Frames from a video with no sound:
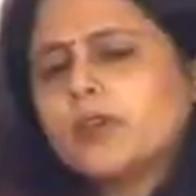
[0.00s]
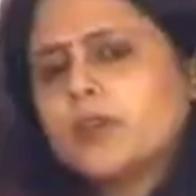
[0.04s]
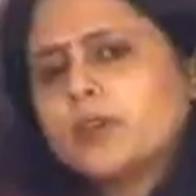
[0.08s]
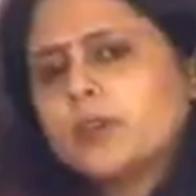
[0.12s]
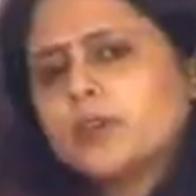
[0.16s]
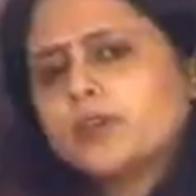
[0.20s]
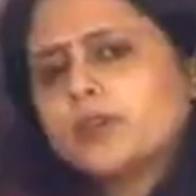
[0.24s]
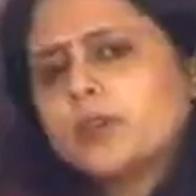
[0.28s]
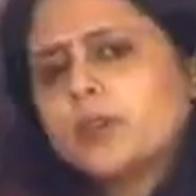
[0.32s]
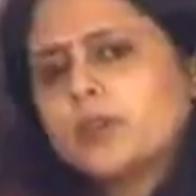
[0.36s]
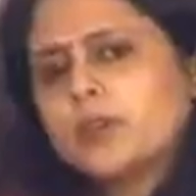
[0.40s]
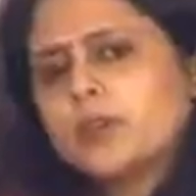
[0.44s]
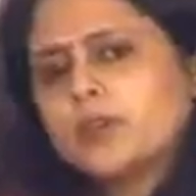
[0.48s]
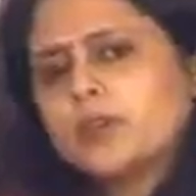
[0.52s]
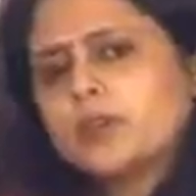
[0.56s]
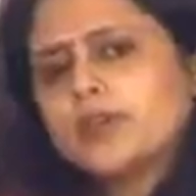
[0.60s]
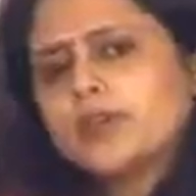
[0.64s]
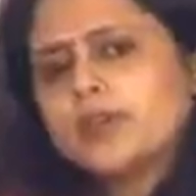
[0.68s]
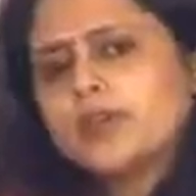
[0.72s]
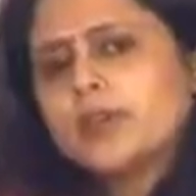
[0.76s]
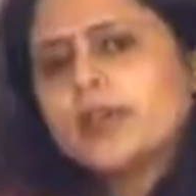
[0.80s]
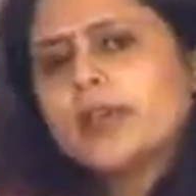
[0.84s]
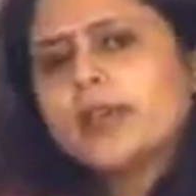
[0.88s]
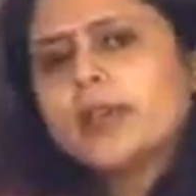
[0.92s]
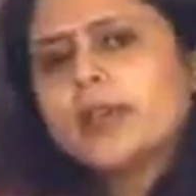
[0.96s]
enough, that
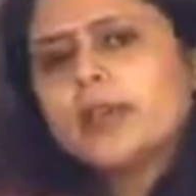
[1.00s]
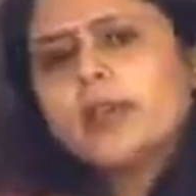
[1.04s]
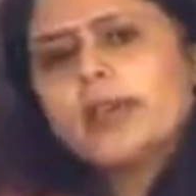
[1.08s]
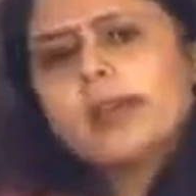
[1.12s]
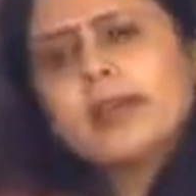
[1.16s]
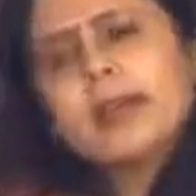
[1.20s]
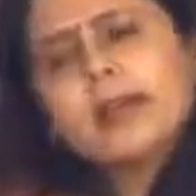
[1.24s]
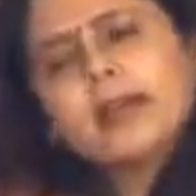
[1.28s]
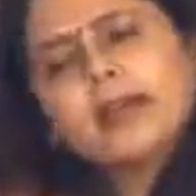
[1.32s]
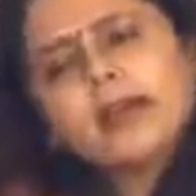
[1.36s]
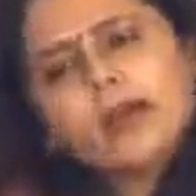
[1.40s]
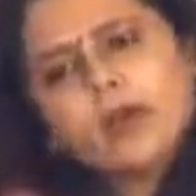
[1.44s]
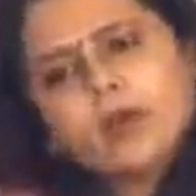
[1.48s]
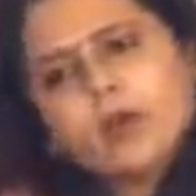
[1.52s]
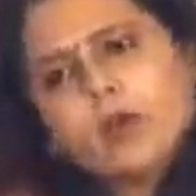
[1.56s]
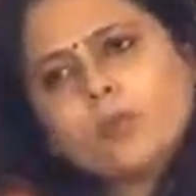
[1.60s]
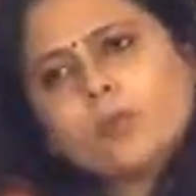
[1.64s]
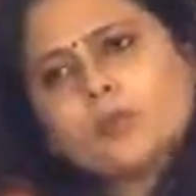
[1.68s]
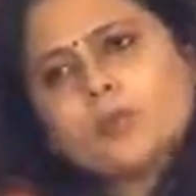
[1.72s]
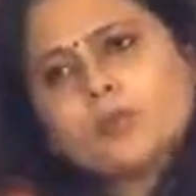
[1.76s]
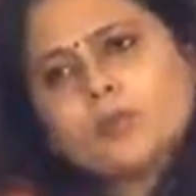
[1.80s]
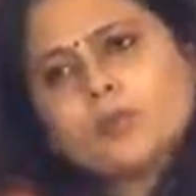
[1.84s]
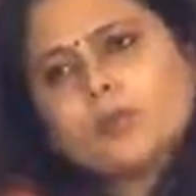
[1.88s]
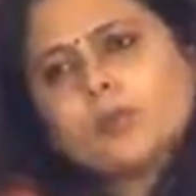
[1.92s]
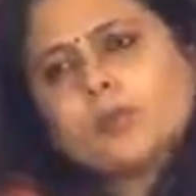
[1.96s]
works. And now
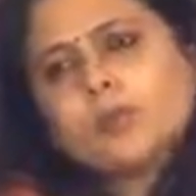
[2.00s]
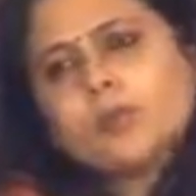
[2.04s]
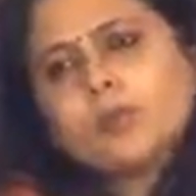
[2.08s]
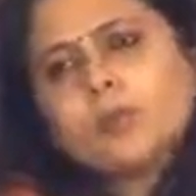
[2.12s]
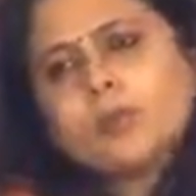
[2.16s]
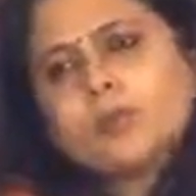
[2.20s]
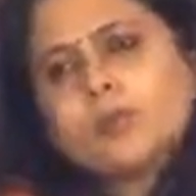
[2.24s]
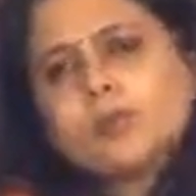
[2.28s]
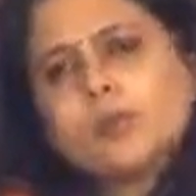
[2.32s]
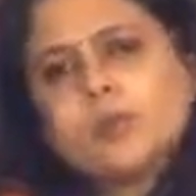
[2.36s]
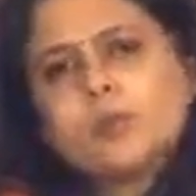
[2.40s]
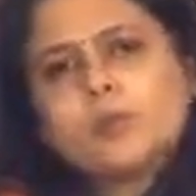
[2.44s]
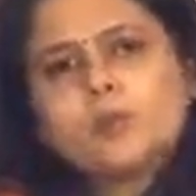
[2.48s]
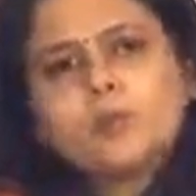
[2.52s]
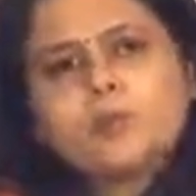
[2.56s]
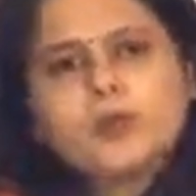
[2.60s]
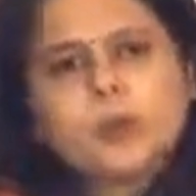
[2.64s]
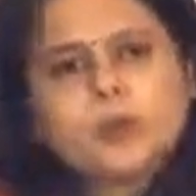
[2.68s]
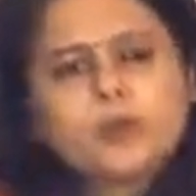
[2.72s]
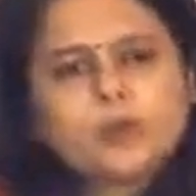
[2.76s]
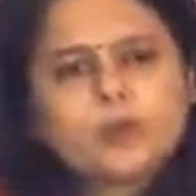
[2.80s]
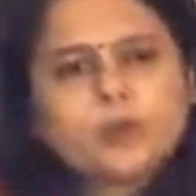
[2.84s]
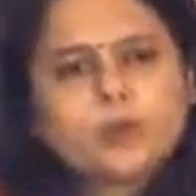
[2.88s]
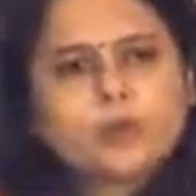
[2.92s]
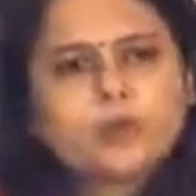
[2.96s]
obviously with the firm
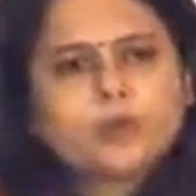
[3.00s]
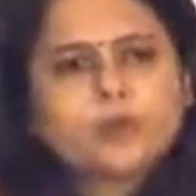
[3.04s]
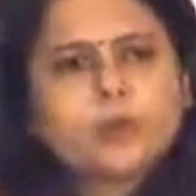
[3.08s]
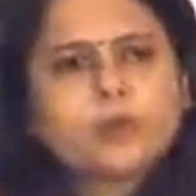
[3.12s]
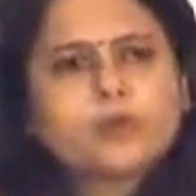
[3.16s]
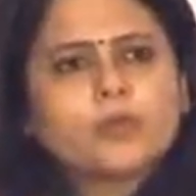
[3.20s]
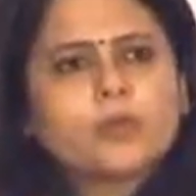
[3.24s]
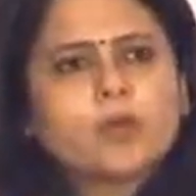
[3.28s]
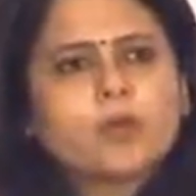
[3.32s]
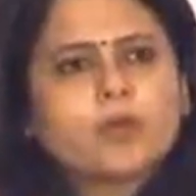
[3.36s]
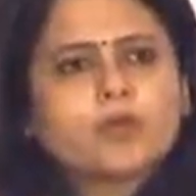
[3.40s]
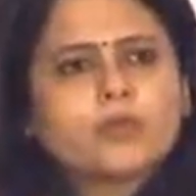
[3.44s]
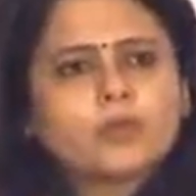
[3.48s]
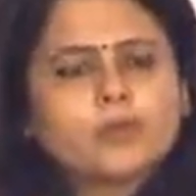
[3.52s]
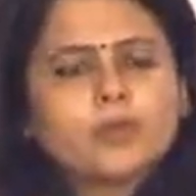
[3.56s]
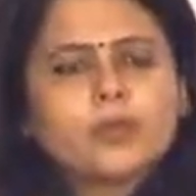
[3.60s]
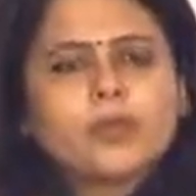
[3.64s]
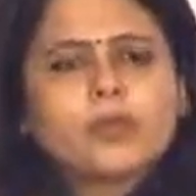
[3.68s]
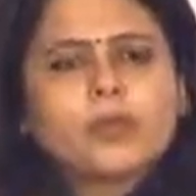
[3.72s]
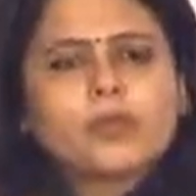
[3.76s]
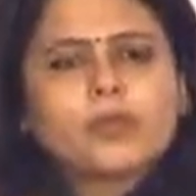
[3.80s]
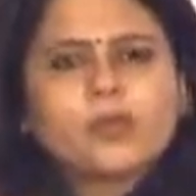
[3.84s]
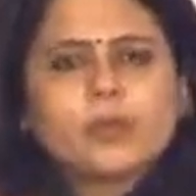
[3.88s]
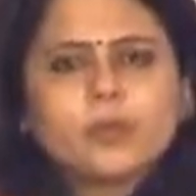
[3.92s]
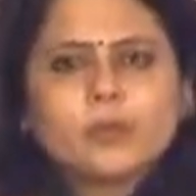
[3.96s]
where, we've got,
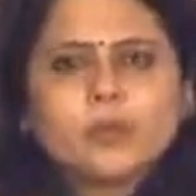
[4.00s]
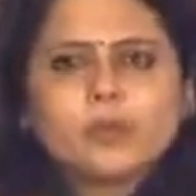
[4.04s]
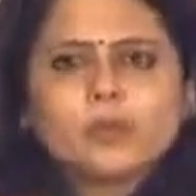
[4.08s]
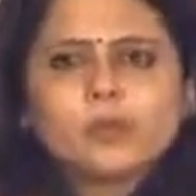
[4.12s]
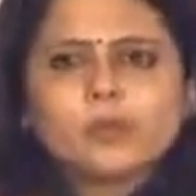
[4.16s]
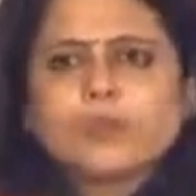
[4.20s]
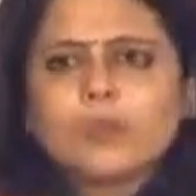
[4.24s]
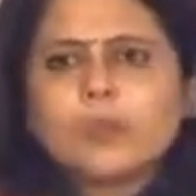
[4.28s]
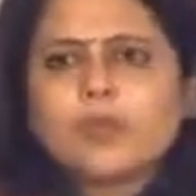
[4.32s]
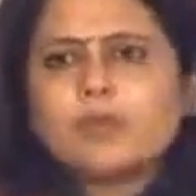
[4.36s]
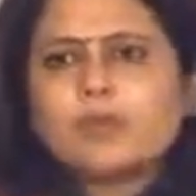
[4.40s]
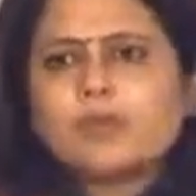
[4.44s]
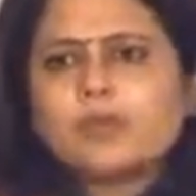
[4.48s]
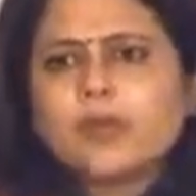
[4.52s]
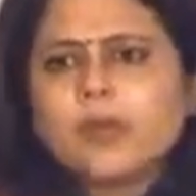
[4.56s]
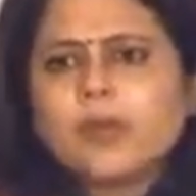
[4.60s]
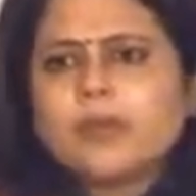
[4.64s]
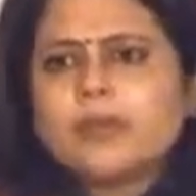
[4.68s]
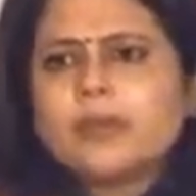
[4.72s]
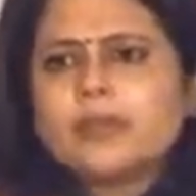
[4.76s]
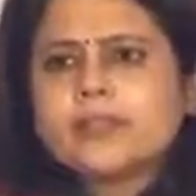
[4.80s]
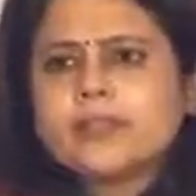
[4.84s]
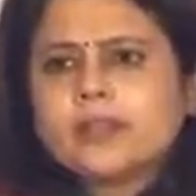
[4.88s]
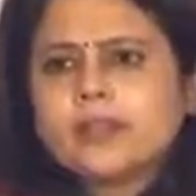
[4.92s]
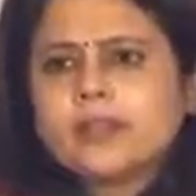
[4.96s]
very,
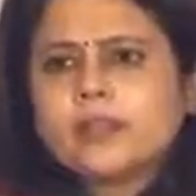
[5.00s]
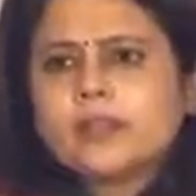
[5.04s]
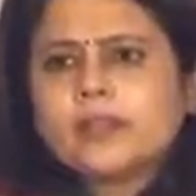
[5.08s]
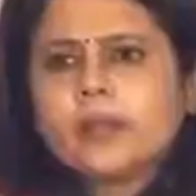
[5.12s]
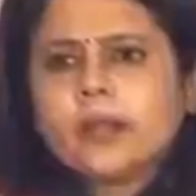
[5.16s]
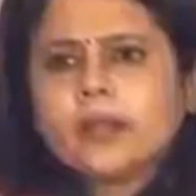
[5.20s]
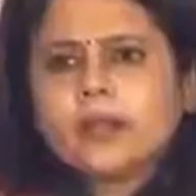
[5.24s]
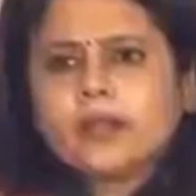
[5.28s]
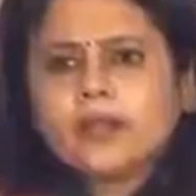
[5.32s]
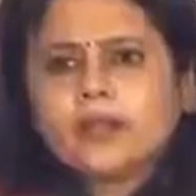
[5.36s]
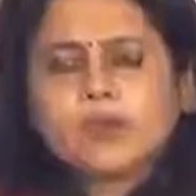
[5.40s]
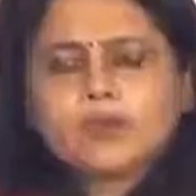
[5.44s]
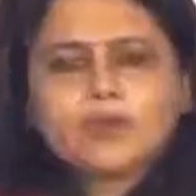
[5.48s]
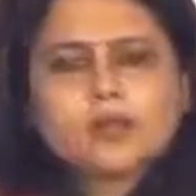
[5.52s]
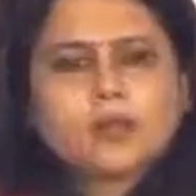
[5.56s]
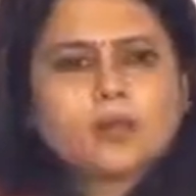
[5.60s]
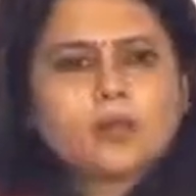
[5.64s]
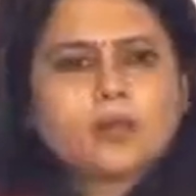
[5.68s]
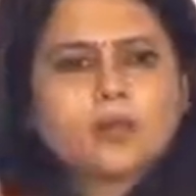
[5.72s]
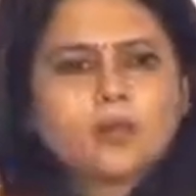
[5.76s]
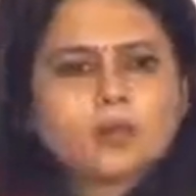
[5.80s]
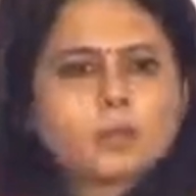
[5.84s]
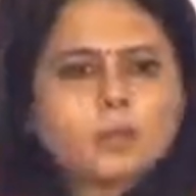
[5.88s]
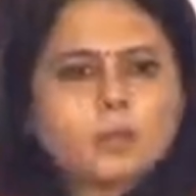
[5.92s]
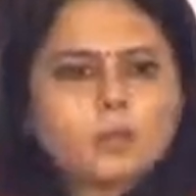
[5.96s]
very senior bankers
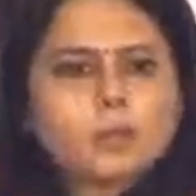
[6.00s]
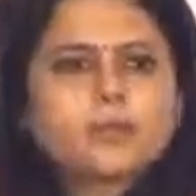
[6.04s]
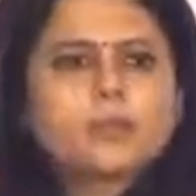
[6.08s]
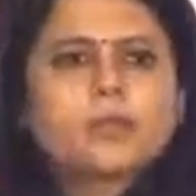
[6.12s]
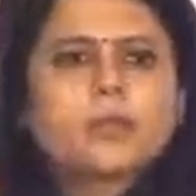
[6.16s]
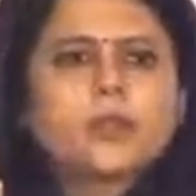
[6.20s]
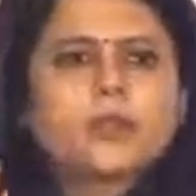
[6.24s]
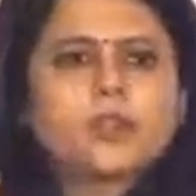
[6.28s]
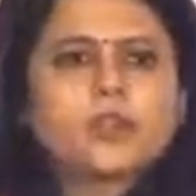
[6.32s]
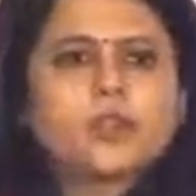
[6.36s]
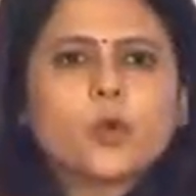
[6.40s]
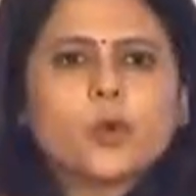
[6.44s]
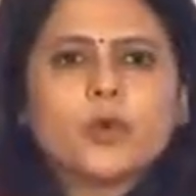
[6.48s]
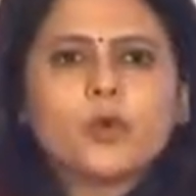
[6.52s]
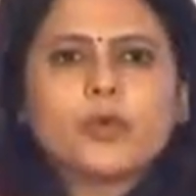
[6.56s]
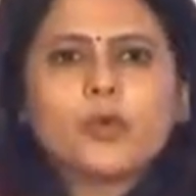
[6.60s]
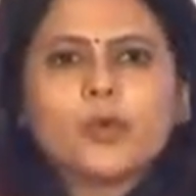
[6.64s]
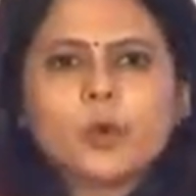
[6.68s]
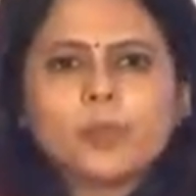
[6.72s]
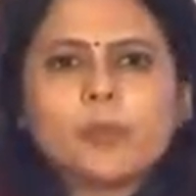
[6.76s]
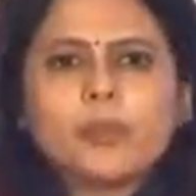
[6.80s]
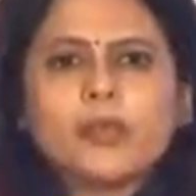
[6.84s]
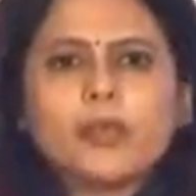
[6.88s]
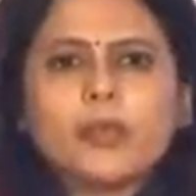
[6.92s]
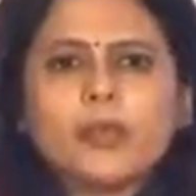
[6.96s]
now
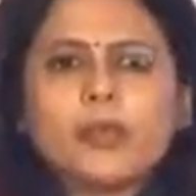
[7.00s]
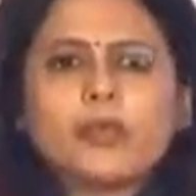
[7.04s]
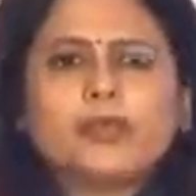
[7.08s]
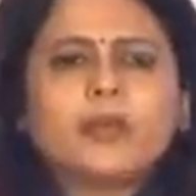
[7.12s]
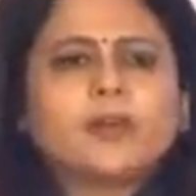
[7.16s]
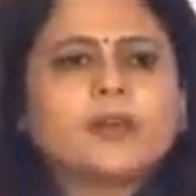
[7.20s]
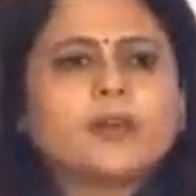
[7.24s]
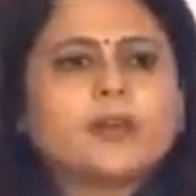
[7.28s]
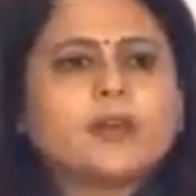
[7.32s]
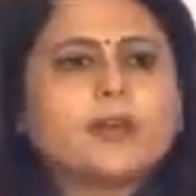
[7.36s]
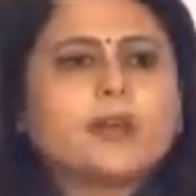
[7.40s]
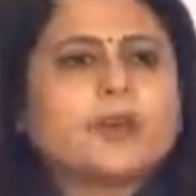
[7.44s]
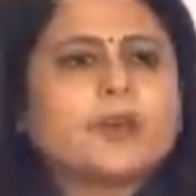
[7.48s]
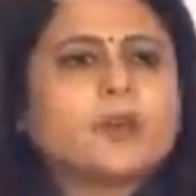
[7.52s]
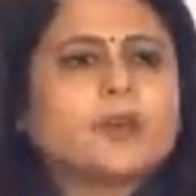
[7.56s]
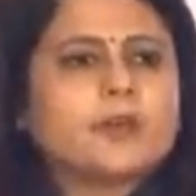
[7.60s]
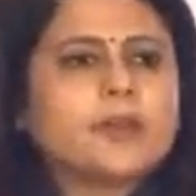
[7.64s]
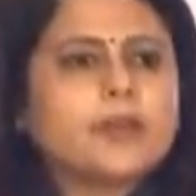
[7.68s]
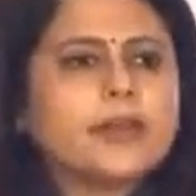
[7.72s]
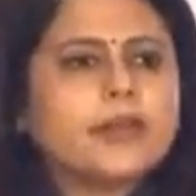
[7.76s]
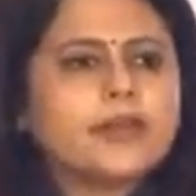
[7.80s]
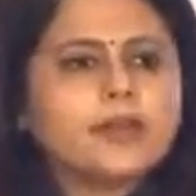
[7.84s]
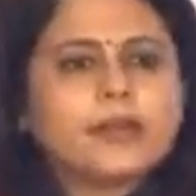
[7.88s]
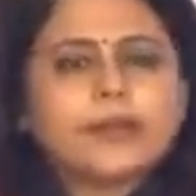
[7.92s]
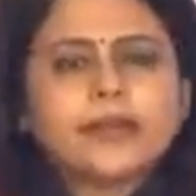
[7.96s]
dropping anchor and all of
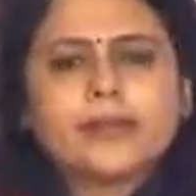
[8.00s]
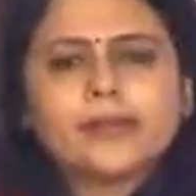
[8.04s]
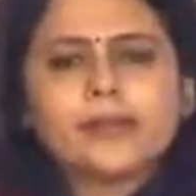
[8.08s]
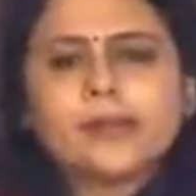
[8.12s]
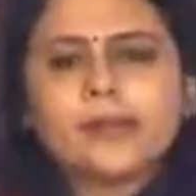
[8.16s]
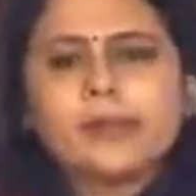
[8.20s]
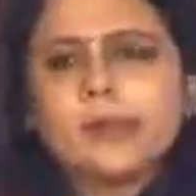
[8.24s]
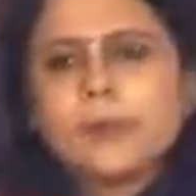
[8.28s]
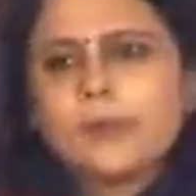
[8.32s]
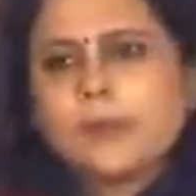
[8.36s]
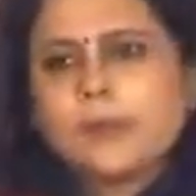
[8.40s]
that. And,